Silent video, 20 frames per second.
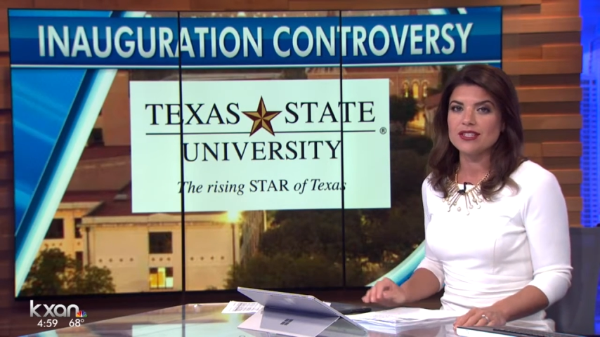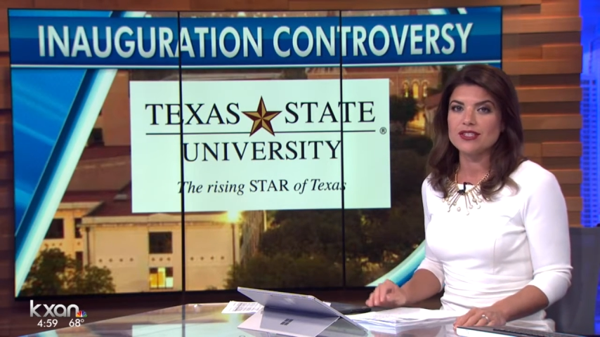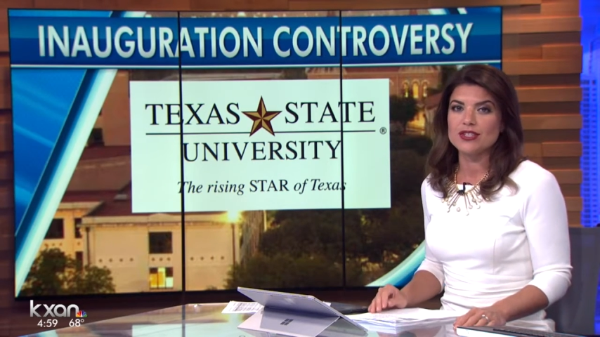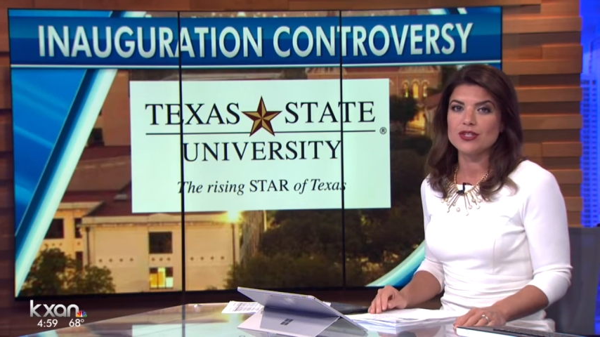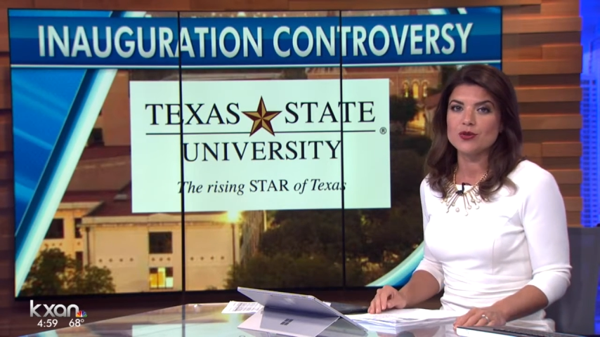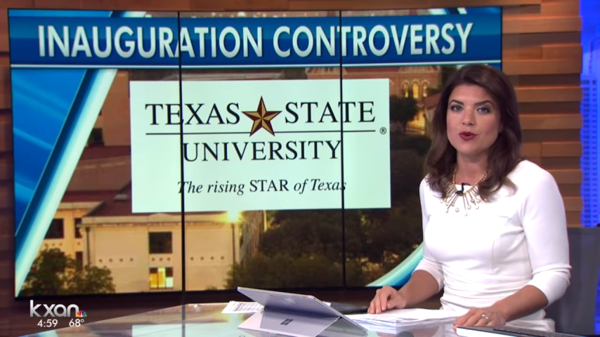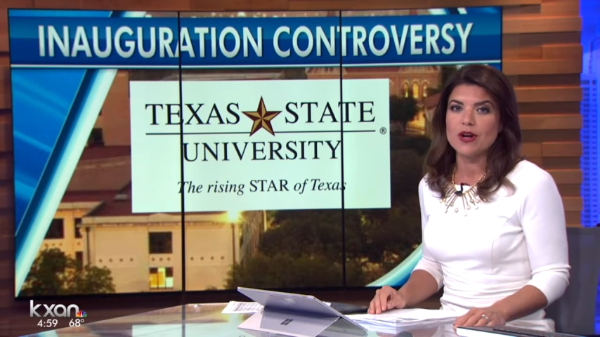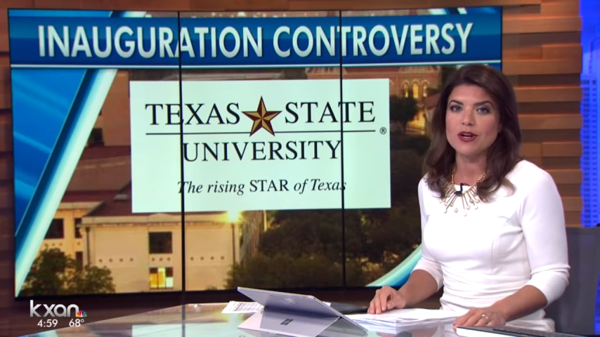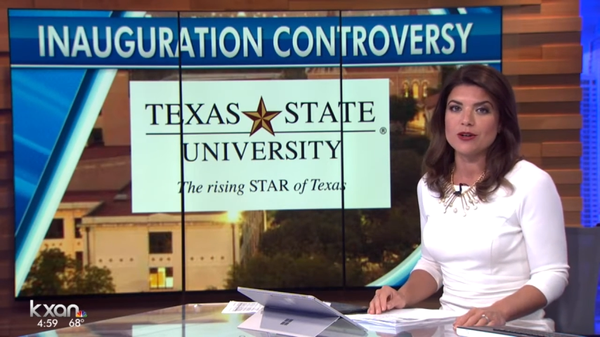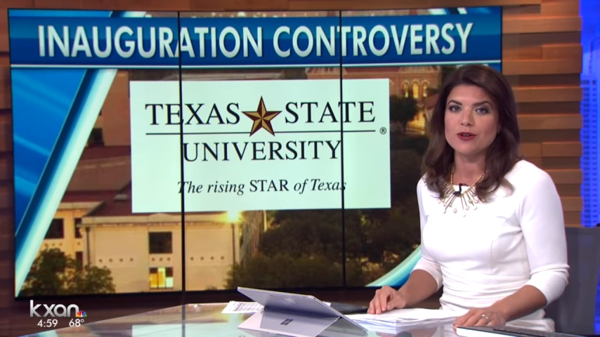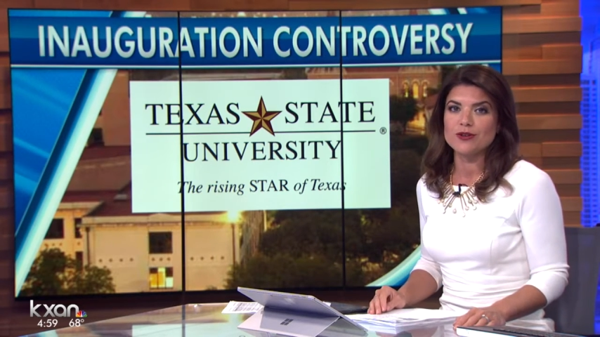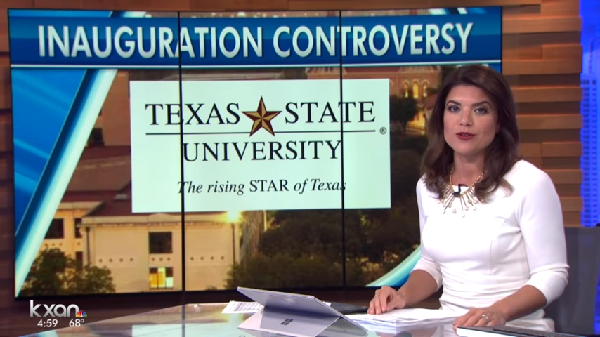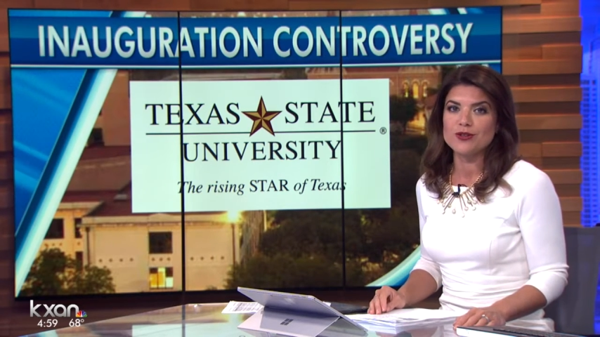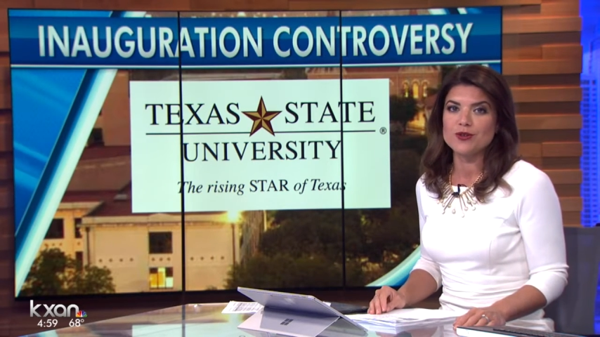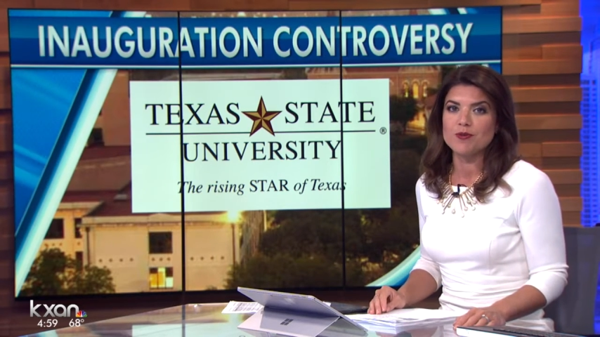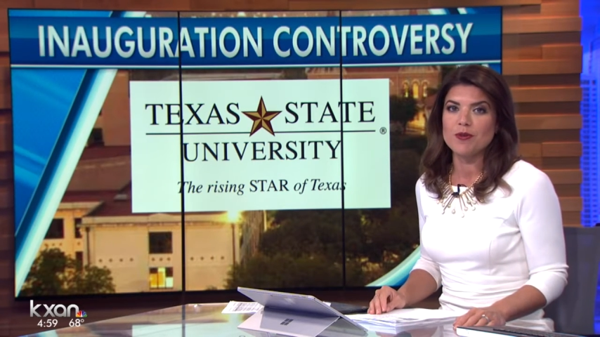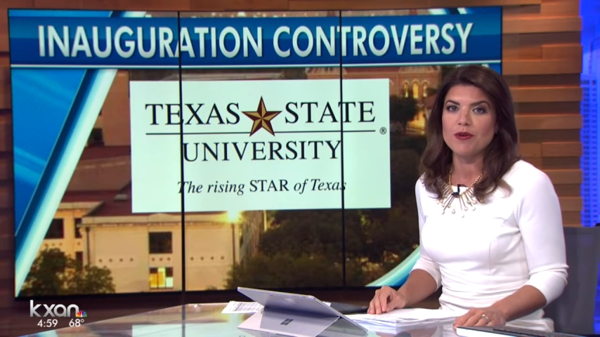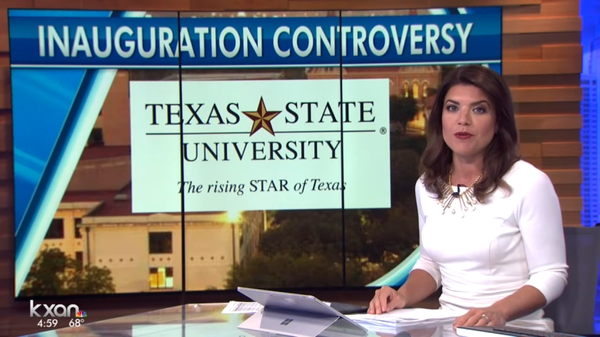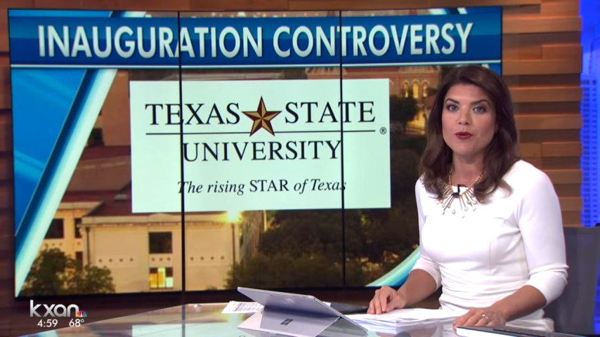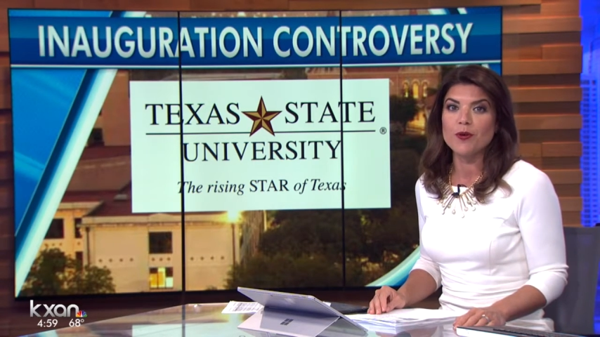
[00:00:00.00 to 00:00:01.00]

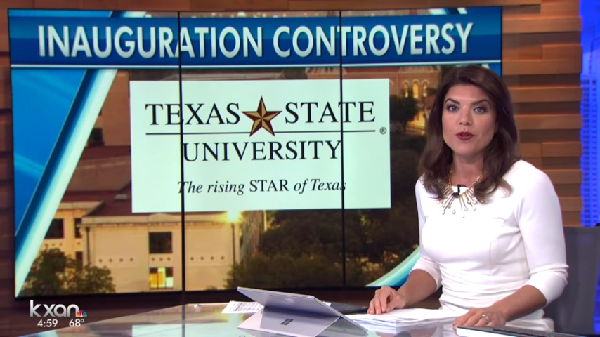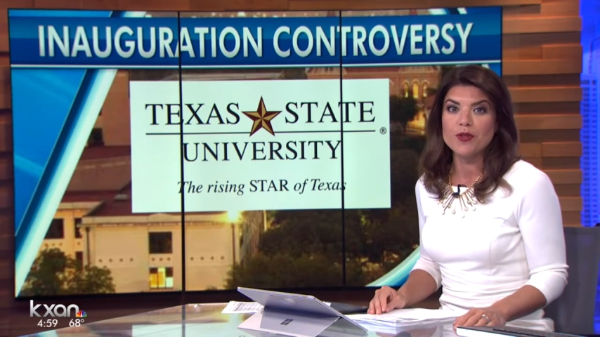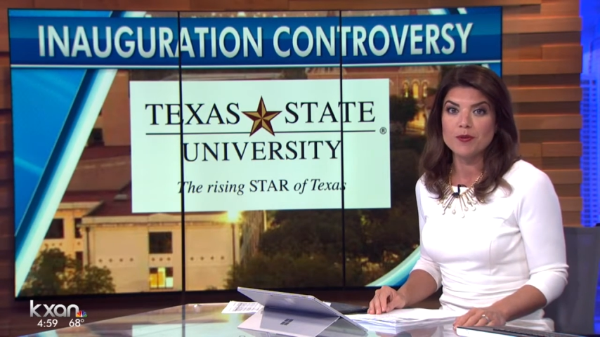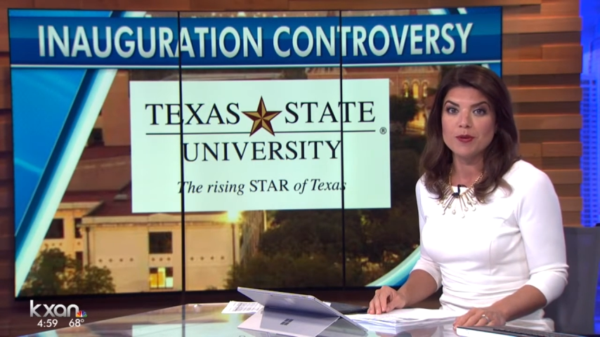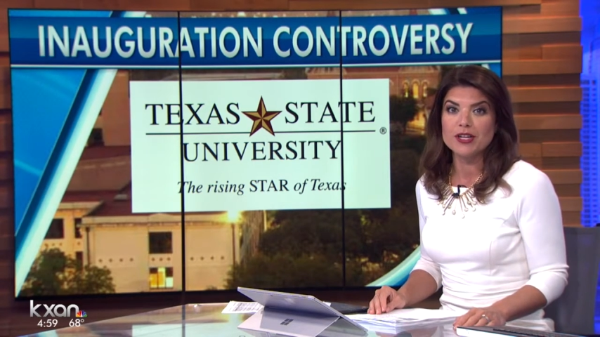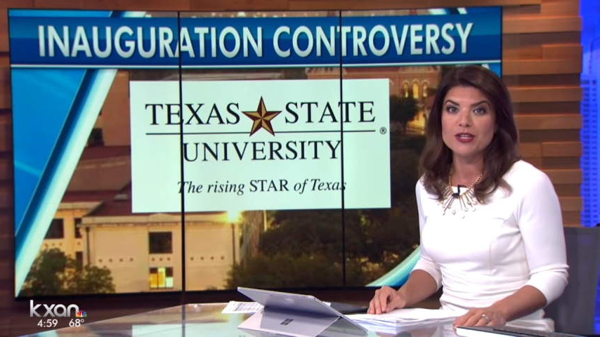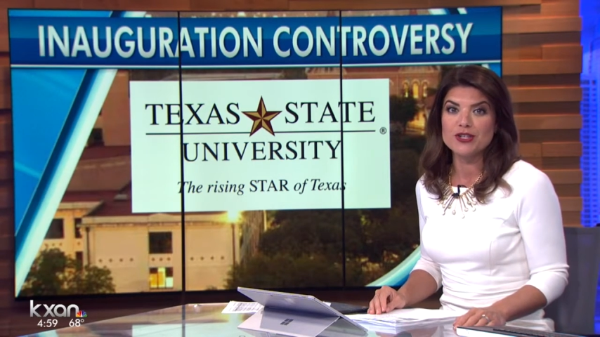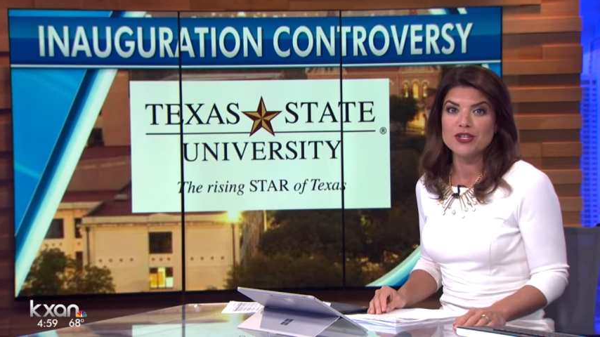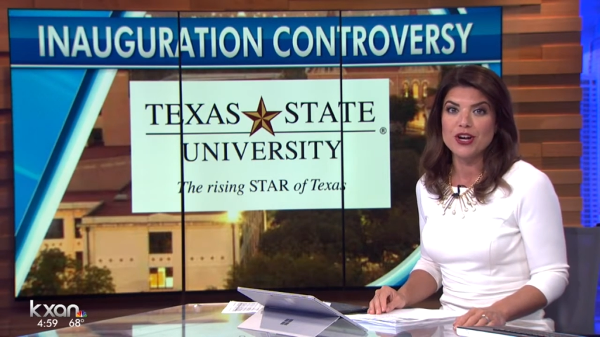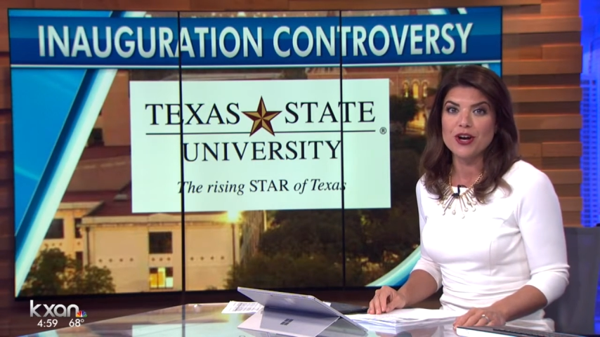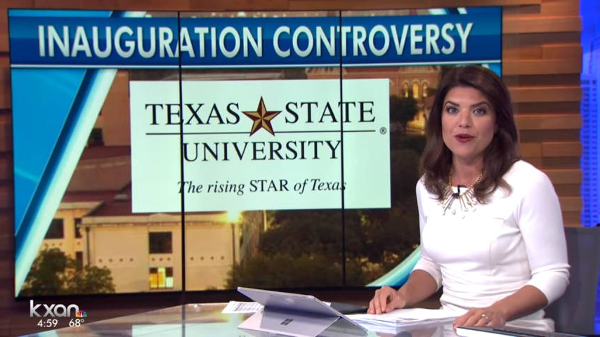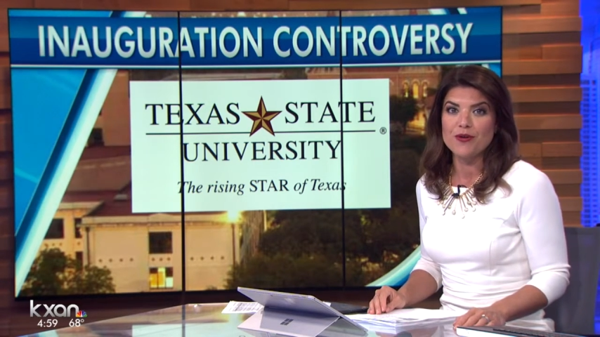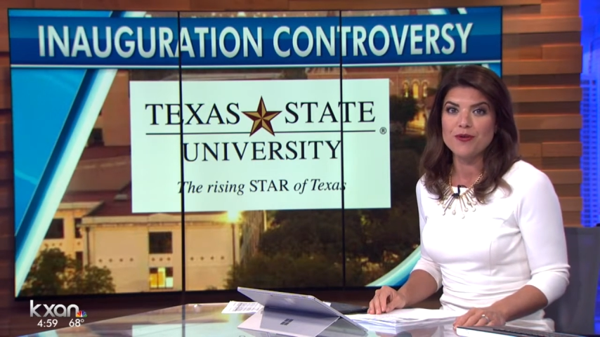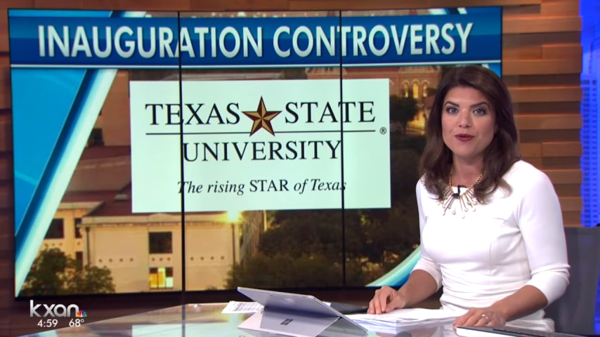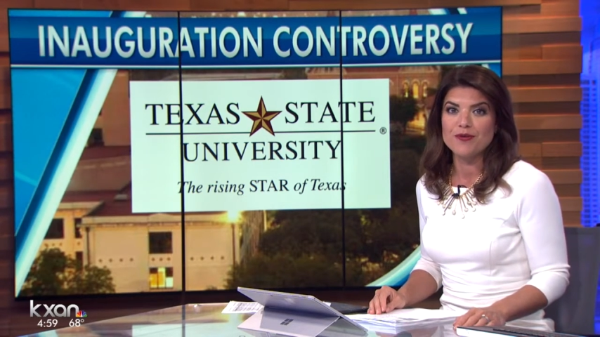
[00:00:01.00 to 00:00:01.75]
Strutters before the big show.